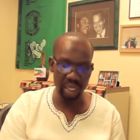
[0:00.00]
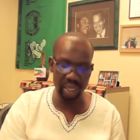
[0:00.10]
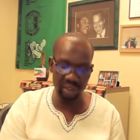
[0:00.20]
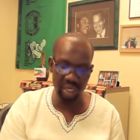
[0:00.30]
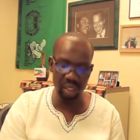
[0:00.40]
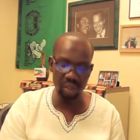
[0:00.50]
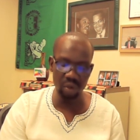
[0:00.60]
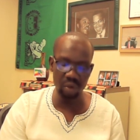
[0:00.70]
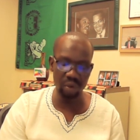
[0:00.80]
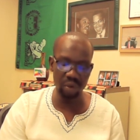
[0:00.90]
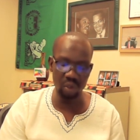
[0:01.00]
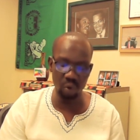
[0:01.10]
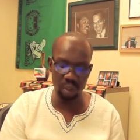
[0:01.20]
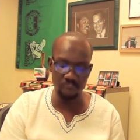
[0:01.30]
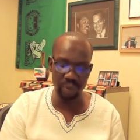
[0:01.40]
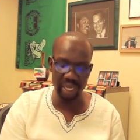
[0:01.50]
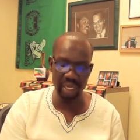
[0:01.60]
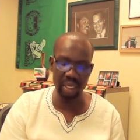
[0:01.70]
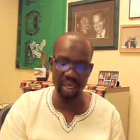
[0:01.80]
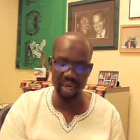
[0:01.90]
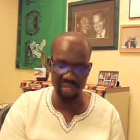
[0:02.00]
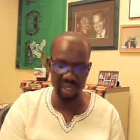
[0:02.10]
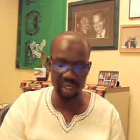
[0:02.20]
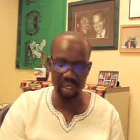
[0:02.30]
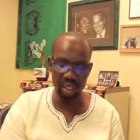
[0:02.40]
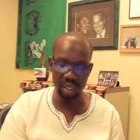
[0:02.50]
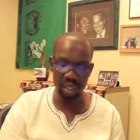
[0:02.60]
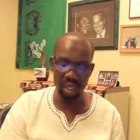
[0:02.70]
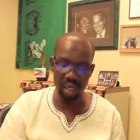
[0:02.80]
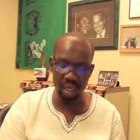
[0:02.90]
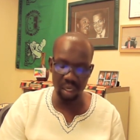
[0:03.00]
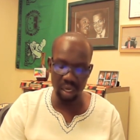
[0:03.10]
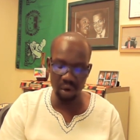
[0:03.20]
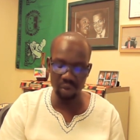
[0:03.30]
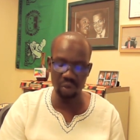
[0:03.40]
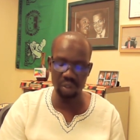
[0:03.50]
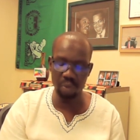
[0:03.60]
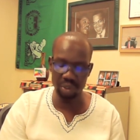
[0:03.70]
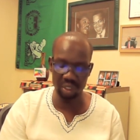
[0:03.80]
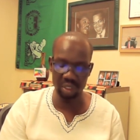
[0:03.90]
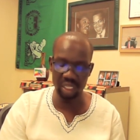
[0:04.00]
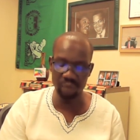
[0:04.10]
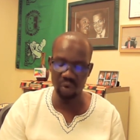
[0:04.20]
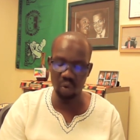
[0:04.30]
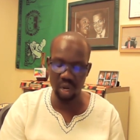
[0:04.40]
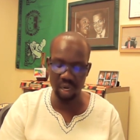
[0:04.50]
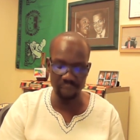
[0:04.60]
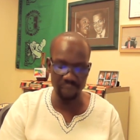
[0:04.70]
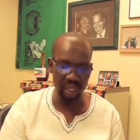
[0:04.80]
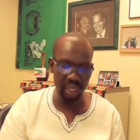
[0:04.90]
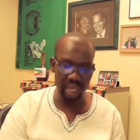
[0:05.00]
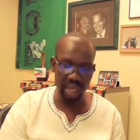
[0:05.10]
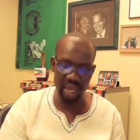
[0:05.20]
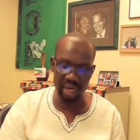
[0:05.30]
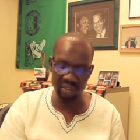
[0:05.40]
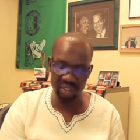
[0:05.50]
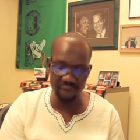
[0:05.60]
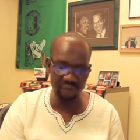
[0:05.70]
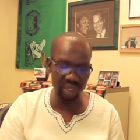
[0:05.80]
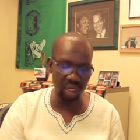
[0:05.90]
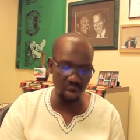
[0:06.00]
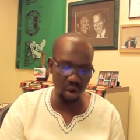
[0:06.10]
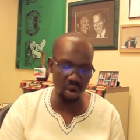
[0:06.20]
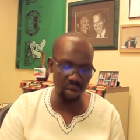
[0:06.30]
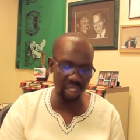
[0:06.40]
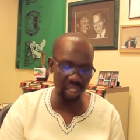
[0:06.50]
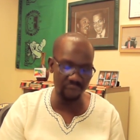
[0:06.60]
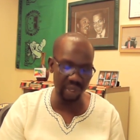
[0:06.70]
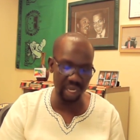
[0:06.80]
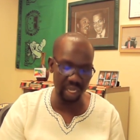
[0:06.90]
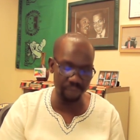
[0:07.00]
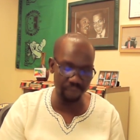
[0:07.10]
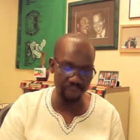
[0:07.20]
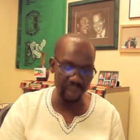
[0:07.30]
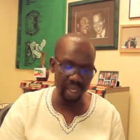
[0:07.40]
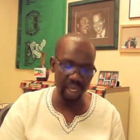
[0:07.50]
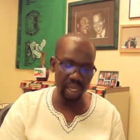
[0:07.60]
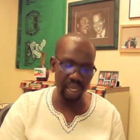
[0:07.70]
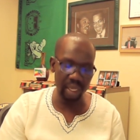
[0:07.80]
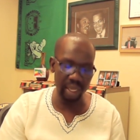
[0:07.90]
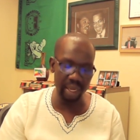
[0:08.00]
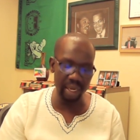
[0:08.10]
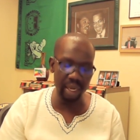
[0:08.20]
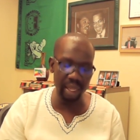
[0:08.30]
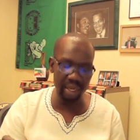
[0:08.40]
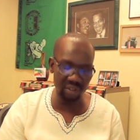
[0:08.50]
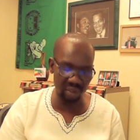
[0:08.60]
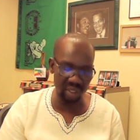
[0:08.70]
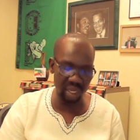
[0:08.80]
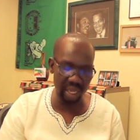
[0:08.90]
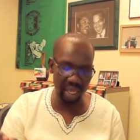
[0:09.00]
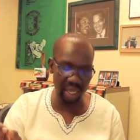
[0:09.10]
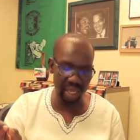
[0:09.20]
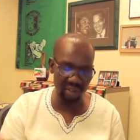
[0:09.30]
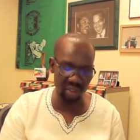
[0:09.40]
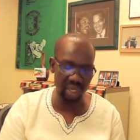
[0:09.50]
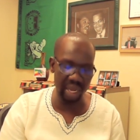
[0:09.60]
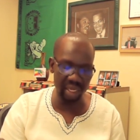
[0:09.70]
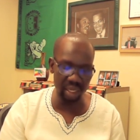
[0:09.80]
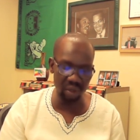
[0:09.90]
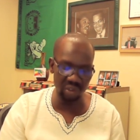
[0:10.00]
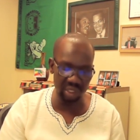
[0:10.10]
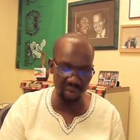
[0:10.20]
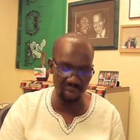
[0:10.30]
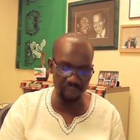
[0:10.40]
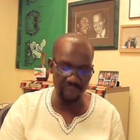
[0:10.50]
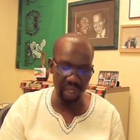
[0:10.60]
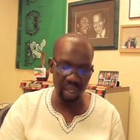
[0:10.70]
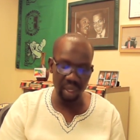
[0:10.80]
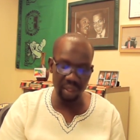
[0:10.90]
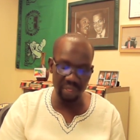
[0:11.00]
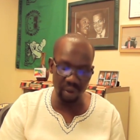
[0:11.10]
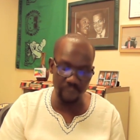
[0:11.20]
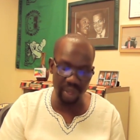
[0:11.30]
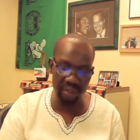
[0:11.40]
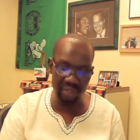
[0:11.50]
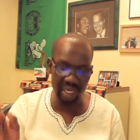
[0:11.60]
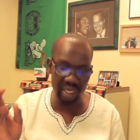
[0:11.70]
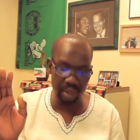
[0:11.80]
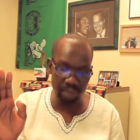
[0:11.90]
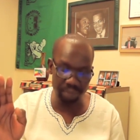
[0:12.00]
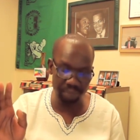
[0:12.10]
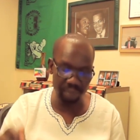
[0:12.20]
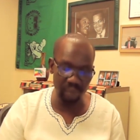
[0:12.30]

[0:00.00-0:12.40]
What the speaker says: and tell you you will bring nothing. Go to the bush if you want. Accept no TPLF and its ideologies. Ethiopia, Thickdom,